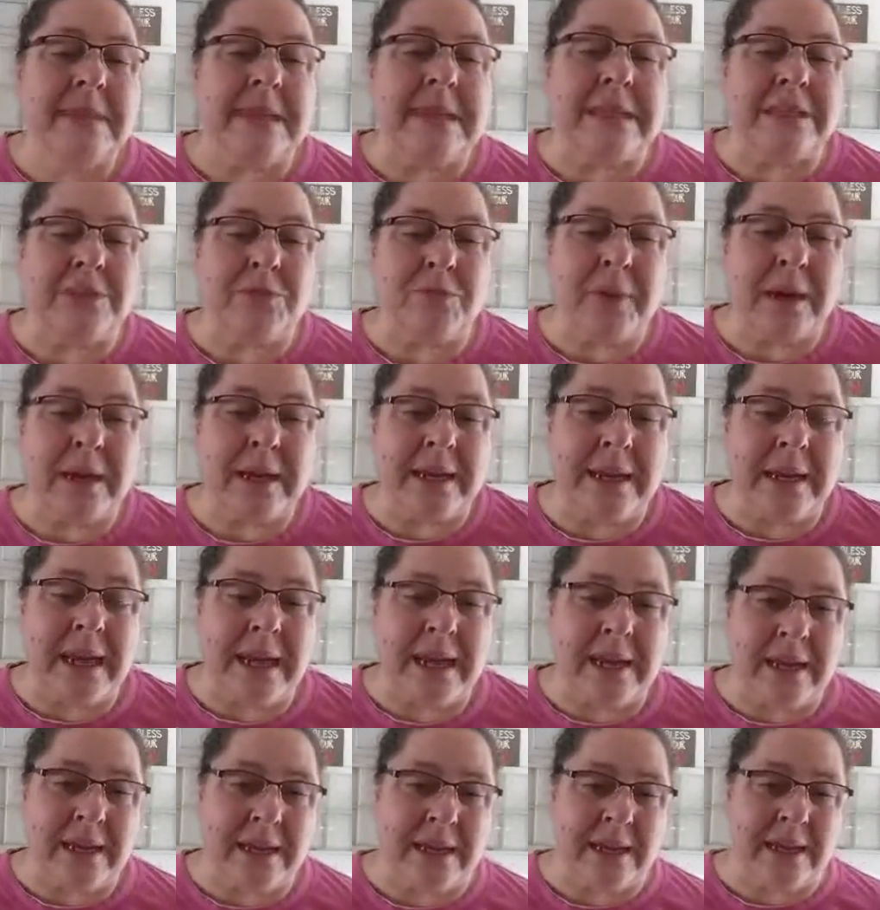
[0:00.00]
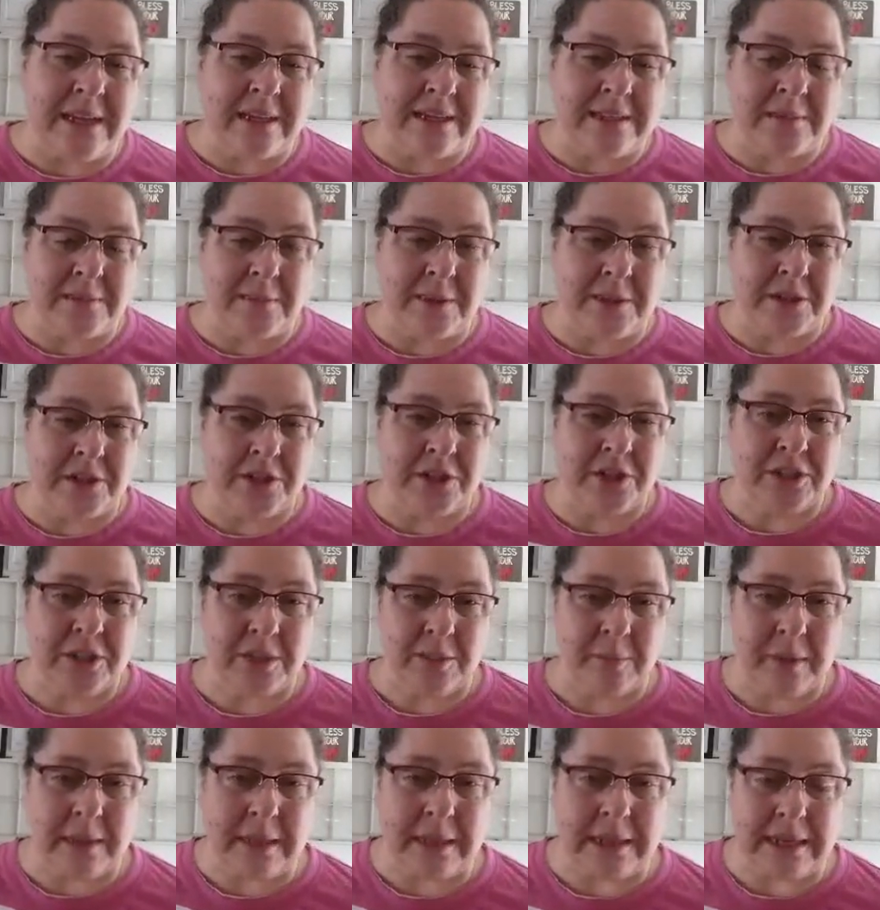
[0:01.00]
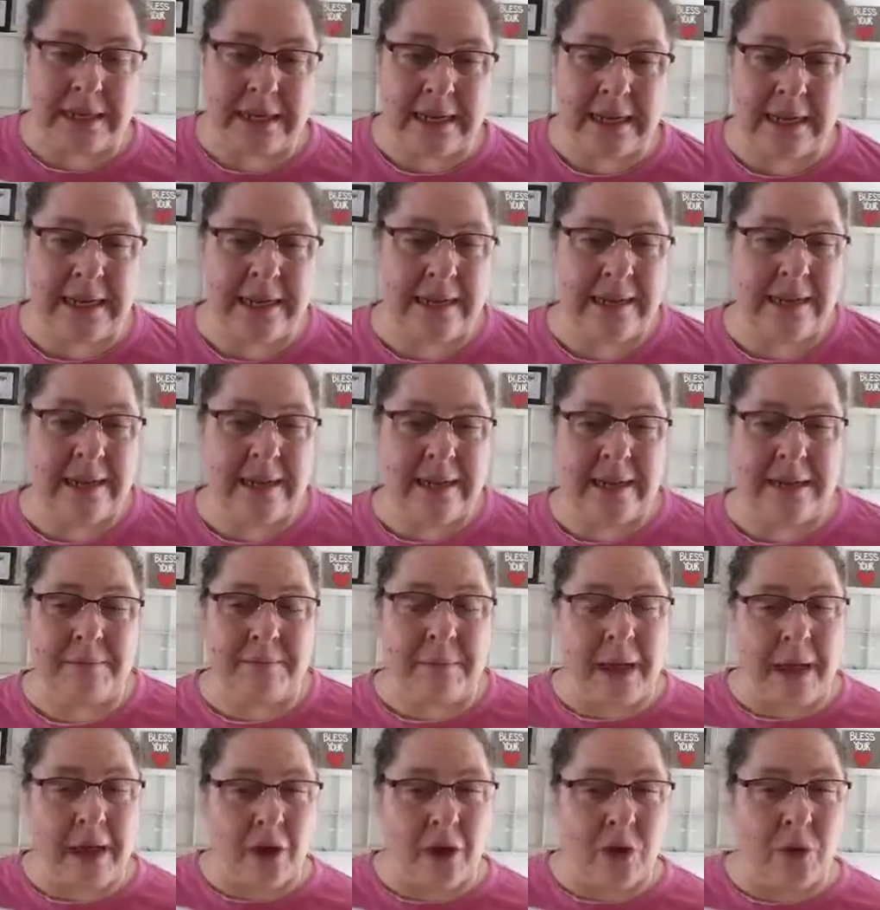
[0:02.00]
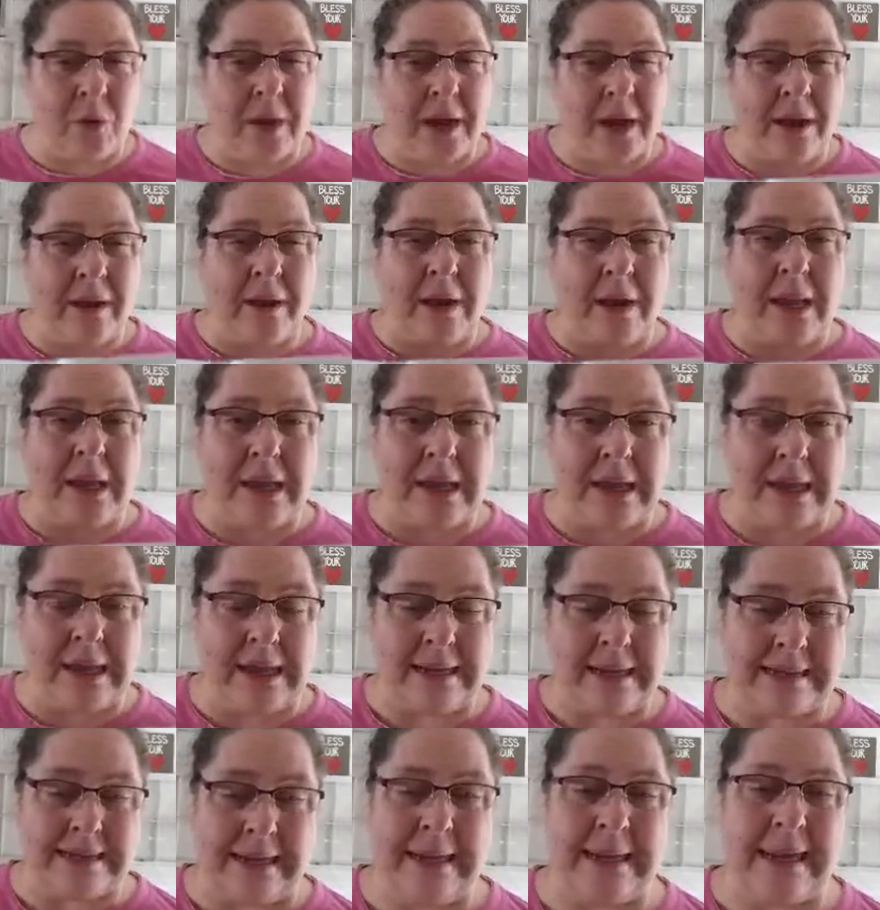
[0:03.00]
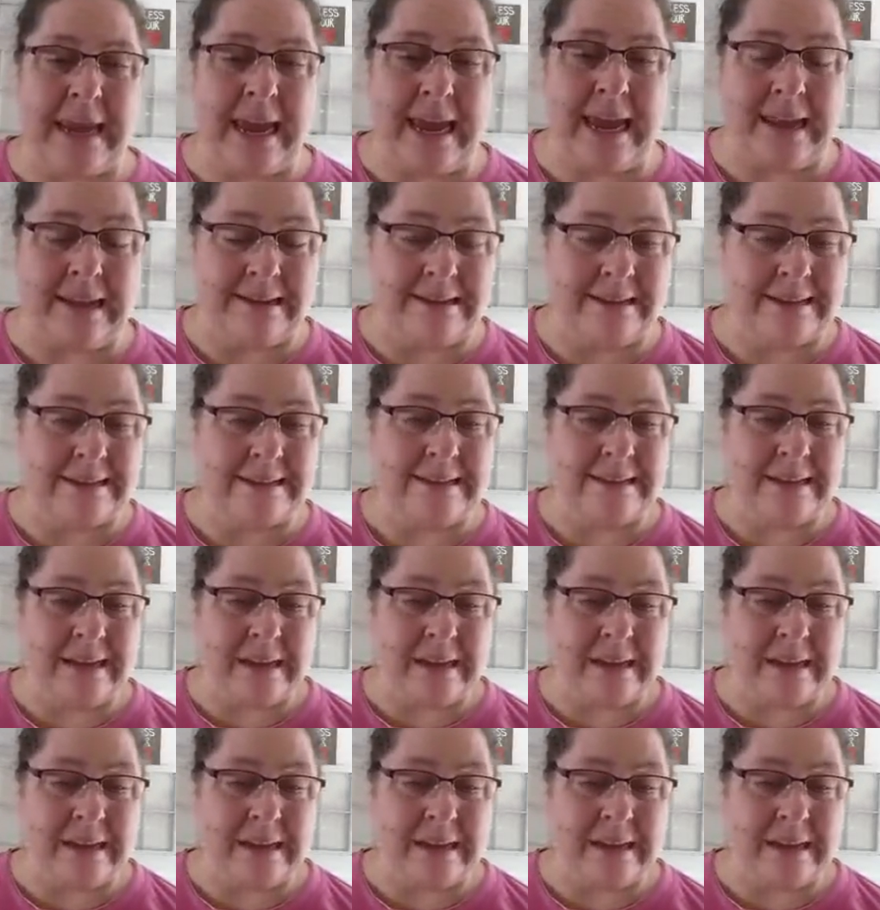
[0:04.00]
Is radiating as much stability in my own area as I can.